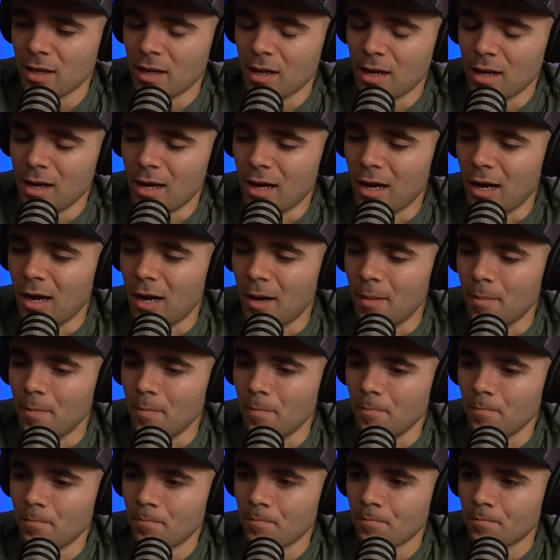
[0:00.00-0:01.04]

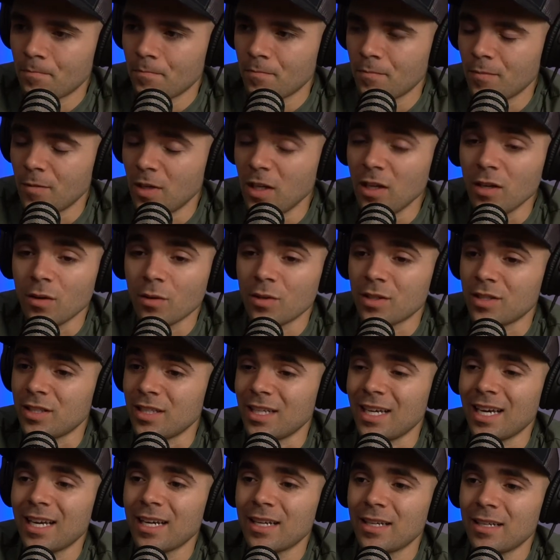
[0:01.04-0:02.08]
Because you
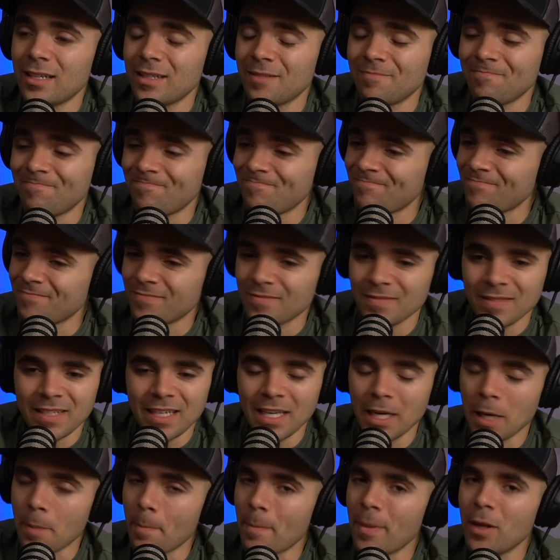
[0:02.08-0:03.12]
gotta
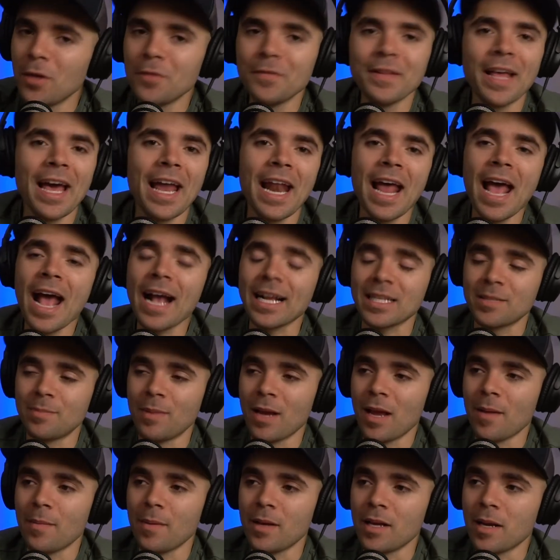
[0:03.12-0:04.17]
build that act,
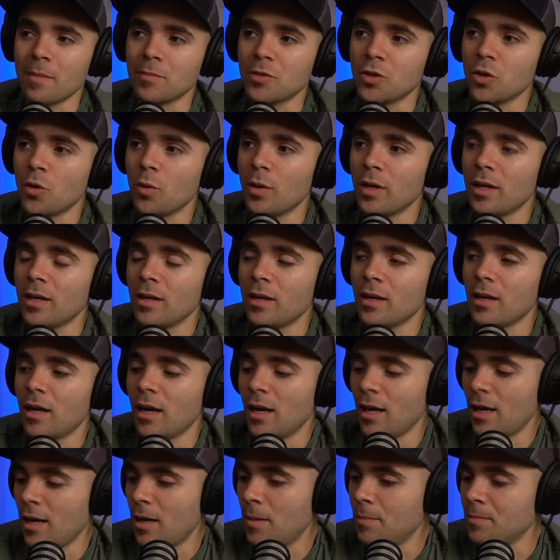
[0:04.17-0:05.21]
baby. I'm doing
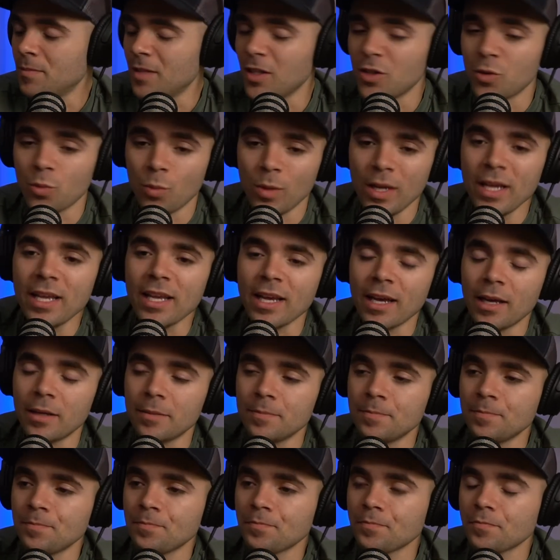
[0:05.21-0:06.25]
this
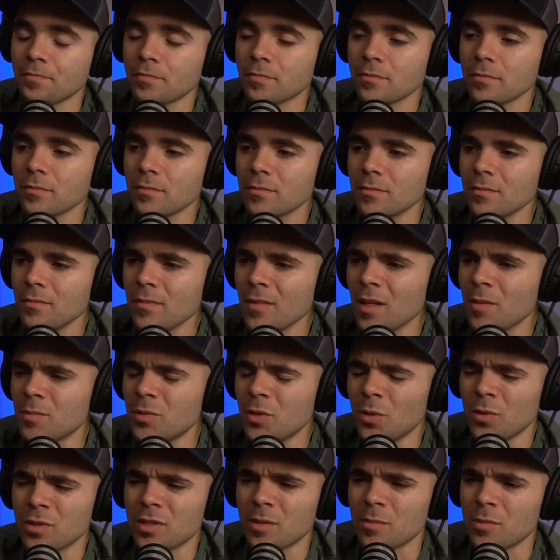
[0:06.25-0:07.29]
weekend,
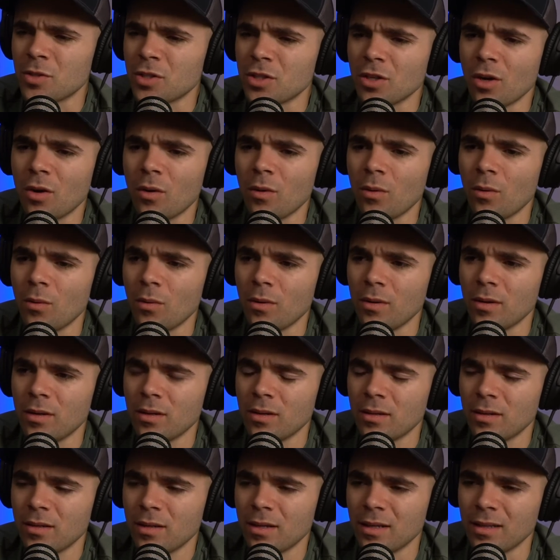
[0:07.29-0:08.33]
doing some show
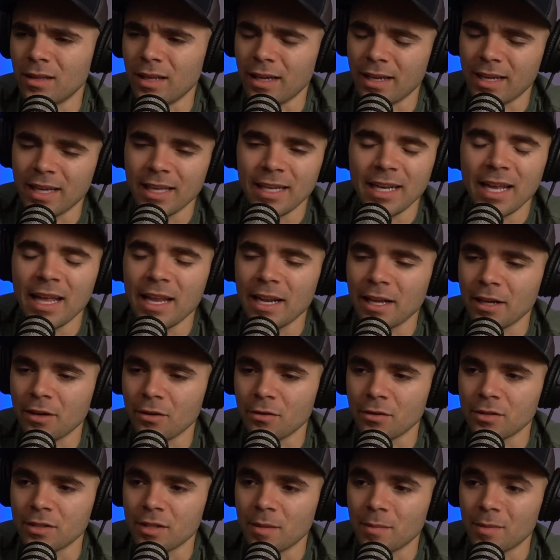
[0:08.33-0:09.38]
in like Connecticut
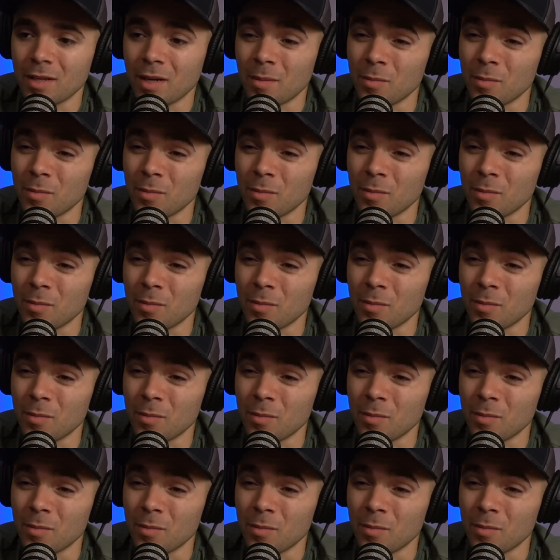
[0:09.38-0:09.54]
or something.